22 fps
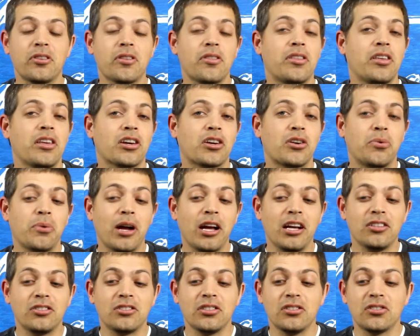the
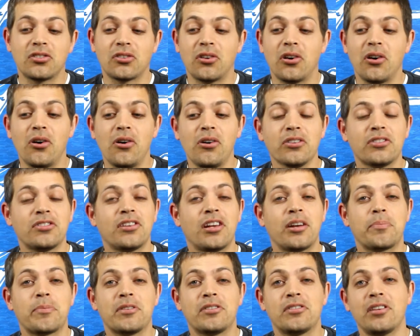equations are all set
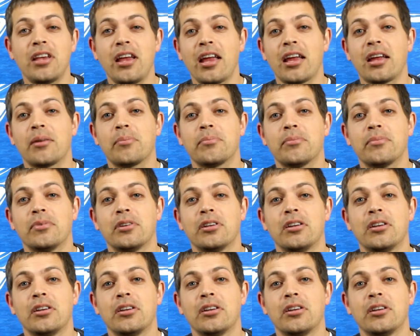up the same.